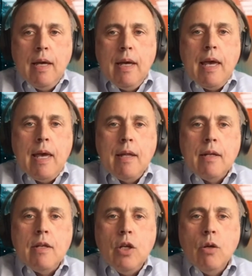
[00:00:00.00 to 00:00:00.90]

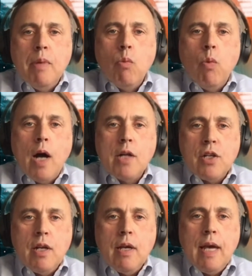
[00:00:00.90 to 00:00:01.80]
And you'll be
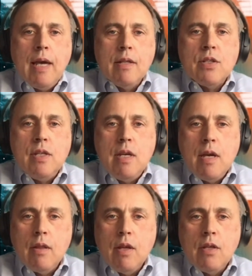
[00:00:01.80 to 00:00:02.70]
watching and
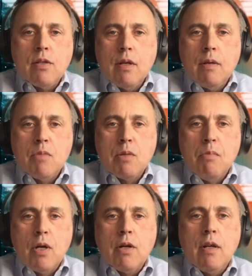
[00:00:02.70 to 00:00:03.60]
seeing these come to
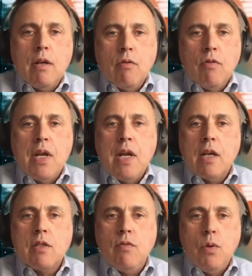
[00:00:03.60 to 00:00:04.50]
market over the
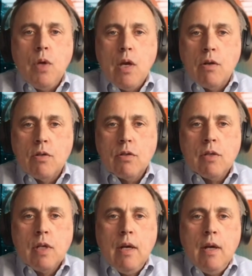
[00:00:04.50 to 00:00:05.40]
next few
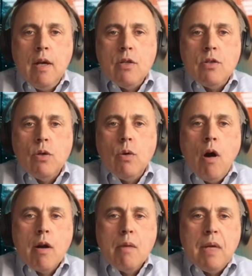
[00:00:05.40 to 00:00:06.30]
years. So
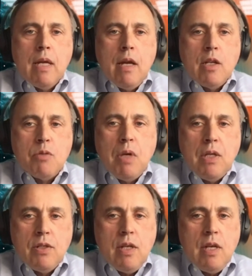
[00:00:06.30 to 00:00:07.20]
ARM in
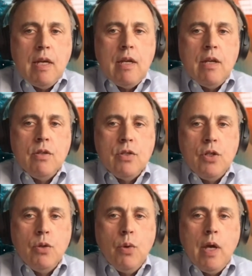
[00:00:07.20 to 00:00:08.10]
HPC is
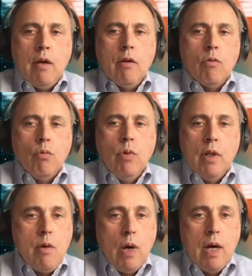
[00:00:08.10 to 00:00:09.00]
doing
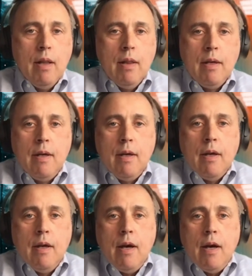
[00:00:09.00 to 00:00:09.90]
really well.
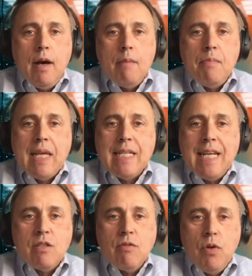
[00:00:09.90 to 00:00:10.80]
It
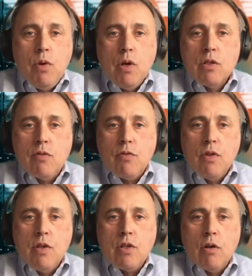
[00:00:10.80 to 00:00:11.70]
takes a few years for
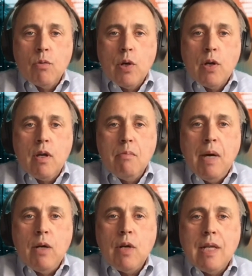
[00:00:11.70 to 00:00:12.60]
this hardware to come
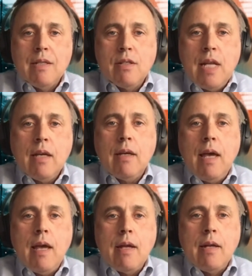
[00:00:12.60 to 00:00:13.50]
out and stick
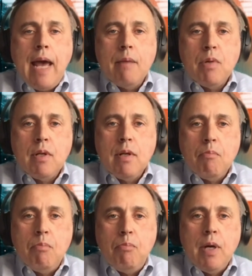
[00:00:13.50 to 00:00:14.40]
and happen,
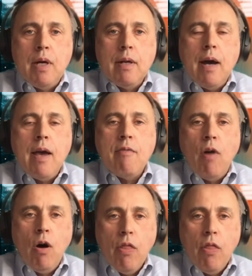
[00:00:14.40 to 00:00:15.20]
but I have all the